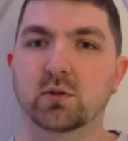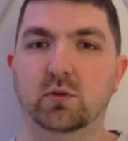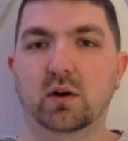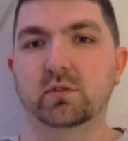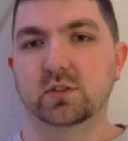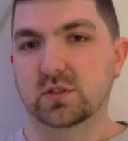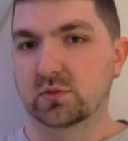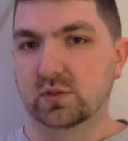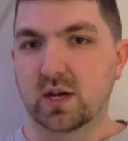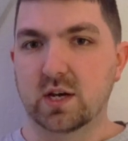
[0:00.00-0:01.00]
or every
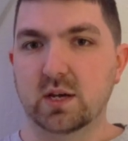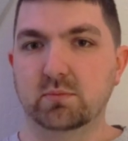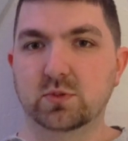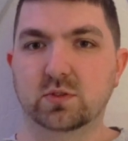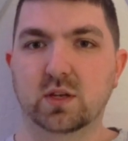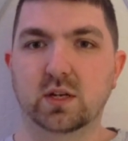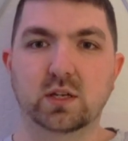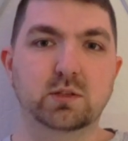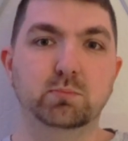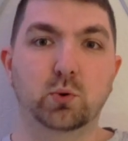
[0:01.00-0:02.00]
single time just kind of
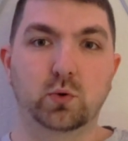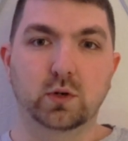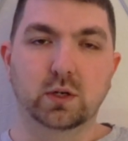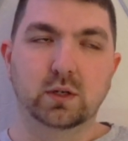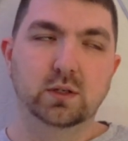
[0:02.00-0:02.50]
gets boring.